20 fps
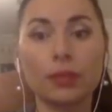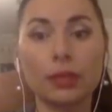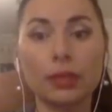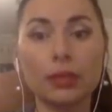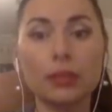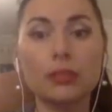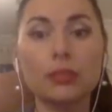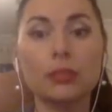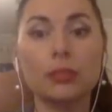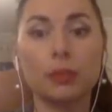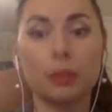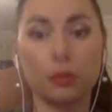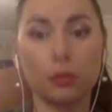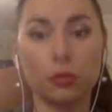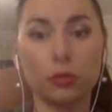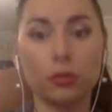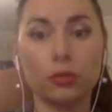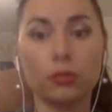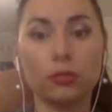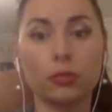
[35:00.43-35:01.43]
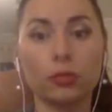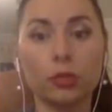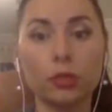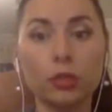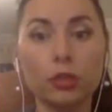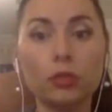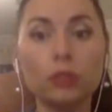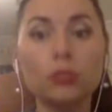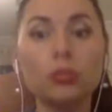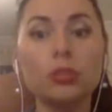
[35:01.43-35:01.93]
It's about you.
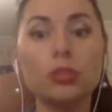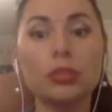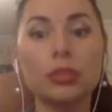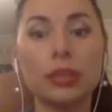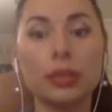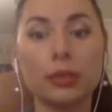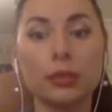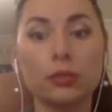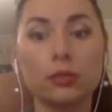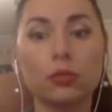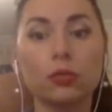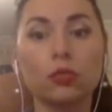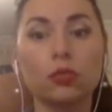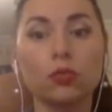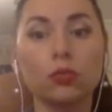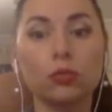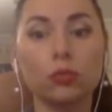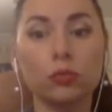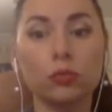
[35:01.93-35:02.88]
You decide to whom